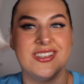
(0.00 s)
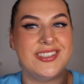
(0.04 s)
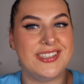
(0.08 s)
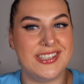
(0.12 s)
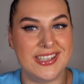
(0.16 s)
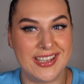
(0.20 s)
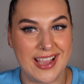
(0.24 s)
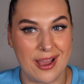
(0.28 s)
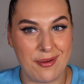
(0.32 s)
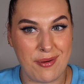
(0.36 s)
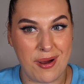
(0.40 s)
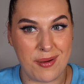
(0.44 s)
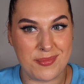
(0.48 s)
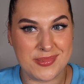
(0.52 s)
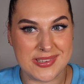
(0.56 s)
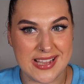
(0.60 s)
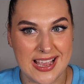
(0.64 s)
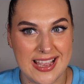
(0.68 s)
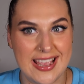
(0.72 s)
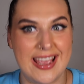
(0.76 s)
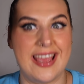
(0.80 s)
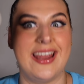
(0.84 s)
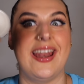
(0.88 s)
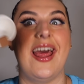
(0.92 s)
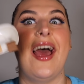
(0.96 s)
Do you get what I'm
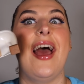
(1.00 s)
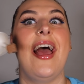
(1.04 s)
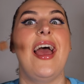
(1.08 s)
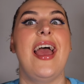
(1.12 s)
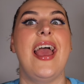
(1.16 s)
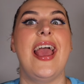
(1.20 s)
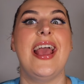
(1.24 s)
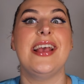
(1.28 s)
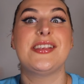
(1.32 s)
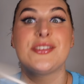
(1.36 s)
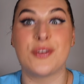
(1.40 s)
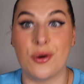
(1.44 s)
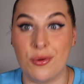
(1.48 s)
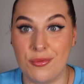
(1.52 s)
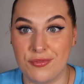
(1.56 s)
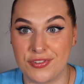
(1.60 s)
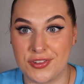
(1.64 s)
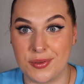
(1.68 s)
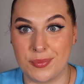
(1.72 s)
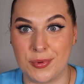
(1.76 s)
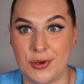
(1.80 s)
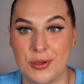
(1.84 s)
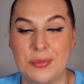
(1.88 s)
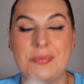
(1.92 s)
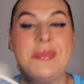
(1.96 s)
saying? It's
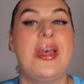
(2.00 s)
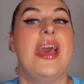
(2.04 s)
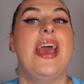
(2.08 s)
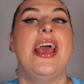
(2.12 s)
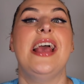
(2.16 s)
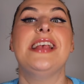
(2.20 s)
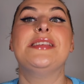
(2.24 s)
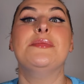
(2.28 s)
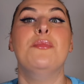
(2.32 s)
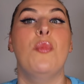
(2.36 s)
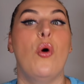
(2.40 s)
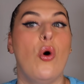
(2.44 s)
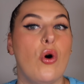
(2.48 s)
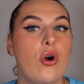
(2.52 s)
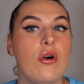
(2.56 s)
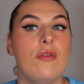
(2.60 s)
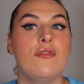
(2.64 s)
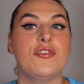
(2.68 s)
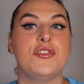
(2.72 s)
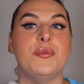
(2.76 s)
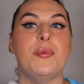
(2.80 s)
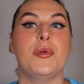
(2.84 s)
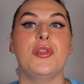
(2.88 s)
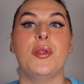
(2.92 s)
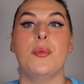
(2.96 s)
comfortable. It's more
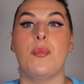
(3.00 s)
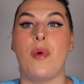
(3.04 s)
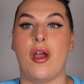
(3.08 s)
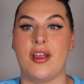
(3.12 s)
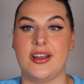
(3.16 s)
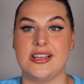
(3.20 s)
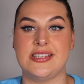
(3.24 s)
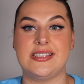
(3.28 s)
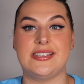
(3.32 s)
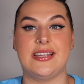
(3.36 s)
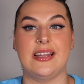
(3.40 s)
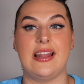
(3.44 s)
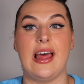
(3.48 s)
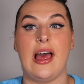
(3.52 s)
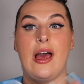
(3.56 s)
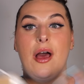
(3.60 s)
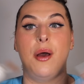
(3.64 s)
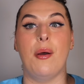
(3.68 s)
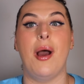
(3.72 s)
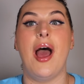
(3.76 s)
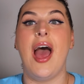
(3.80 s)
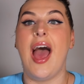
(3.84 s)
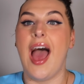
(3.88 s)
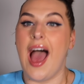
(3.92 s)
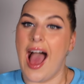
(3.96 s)
comfortable than wearing a
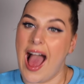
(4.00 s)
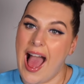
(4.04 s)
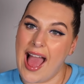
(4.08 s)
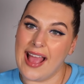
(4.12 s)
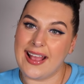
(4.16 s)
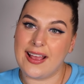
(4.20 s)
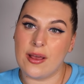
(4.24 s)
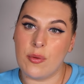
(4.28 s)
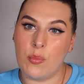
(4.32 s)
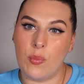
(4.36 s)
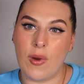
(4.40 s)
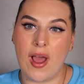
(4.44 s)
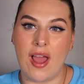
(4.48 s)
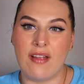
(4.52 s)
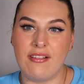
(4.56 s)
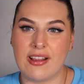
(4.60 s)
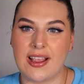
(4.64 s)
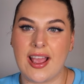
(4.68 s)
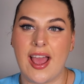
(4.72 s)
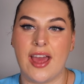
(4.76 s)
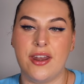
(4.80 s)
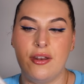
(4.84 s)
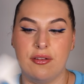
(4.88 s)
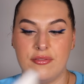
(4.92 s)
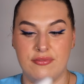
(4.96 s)
stiletto. I can wear a
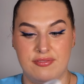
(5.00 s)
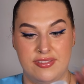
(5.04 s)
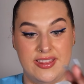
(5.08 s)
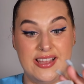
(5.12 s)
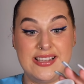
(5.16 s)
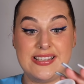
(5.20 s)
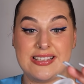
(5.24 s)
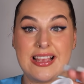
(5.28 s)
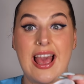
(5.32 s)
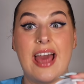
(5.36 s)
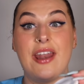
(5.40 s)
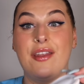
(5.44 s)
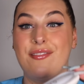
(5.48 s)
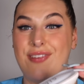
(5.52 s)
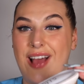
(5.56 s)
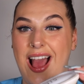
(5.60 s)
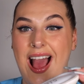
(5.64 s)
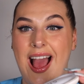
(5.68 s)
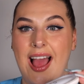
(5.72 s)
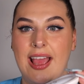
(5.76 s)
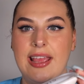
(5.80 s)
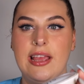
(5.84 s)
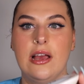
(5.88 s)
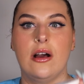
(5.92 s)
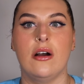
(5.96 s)
kind of this kind of
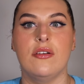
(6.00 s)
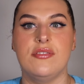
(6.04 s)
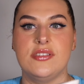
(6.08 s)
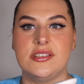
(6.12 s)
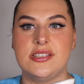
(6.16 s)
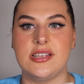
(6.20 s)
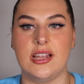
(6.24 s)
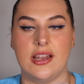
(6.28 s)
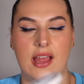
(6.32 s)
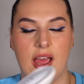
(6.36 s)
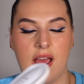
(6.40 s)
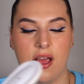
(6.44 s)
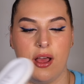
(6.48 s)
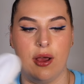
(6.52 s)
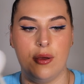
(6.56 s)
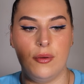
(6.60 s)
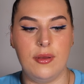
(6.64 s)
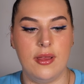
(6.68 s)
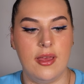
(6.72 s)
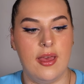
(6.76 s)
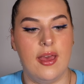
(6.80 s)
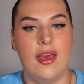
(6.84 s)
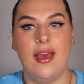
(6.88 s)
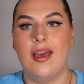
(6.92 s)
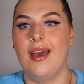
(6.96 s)
height of
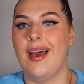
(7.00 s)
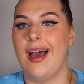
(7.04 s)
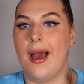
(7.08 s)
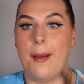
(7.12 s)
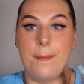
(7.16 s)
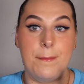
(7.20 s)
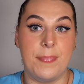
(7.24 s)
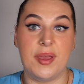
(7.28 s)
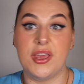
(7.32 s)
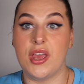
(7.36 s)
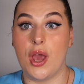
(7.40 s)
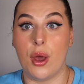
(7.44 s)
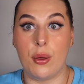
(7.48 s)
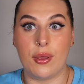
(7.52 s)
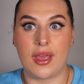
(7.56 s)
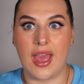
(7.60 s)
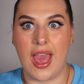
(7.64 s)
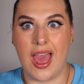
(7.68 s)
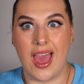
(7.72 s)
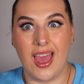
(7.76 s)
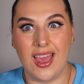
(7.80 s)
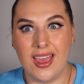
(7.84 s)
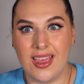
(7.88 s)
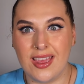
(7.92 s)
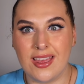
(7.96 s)
stiletto and be
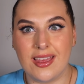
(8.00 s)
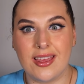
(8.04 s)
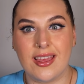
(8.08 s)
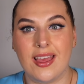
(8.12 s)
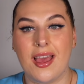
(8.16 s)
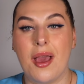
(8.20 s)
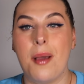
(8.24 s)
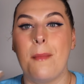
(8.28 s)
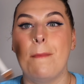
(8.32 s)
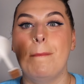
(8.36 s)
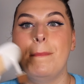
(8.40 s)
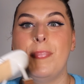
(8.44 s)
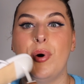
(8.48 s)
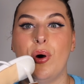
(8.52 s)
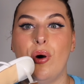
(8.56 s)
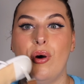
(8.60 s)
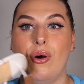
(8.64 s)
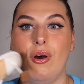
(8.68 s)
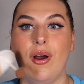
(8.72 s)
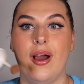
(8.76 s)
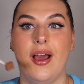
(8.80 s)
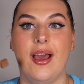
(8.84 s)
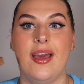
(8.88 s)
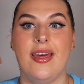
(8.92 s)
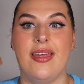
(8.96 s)
okay,
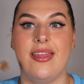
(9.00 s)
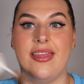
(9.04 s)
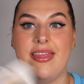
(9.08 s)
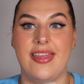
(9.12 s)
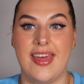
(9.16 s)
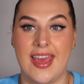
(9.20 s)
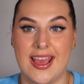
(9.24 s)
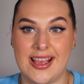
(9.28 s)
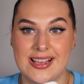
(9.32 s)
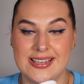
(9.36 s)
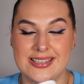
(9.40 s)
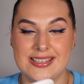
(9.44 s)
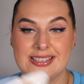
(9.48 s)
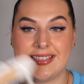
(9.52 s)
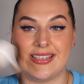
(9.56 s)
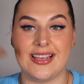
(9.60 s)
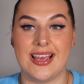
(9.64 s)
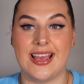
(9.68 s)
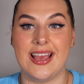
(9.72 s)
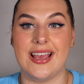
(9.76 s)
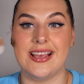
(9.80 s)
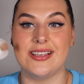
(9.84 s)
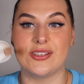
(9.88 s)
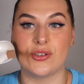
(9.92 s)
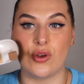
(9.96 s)
but this
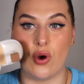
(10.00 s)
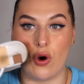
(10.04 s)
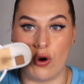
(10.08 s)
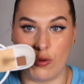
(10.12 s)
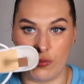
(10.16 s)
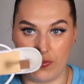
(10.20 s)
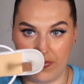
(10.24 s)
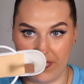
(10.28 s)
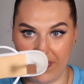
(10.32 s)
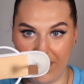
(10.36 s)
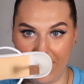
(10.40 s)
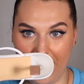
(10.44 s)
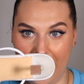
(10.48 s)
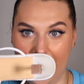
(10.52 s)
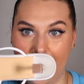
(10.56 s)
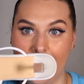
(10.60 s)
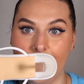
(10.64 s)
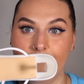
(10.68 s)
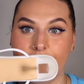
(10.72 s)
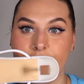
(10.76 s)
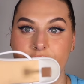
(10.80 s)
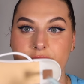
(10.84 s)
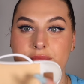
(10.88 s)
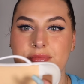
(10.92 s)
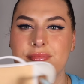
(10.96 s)
is
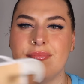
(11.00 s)
comfy.